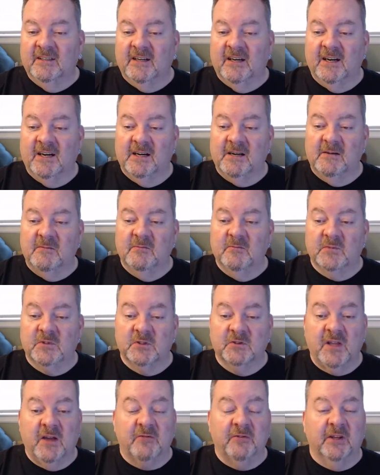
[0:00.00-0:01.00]

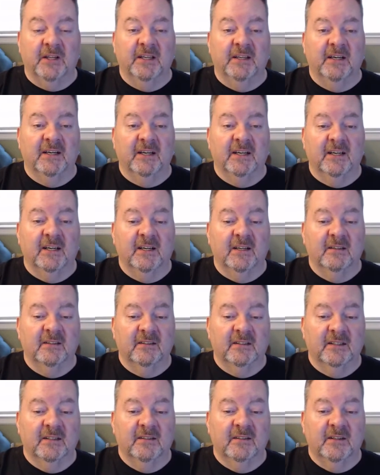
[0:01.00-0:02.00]
So definitely,
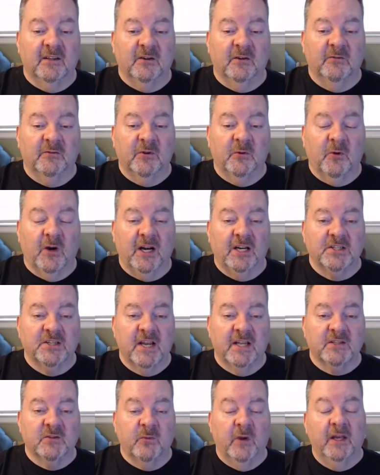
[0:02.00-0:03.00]
you know, if you want a
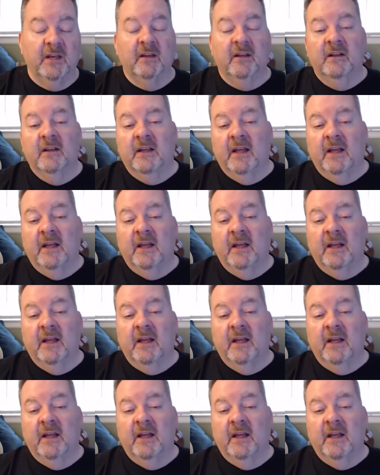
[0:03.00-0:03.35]
chance to win.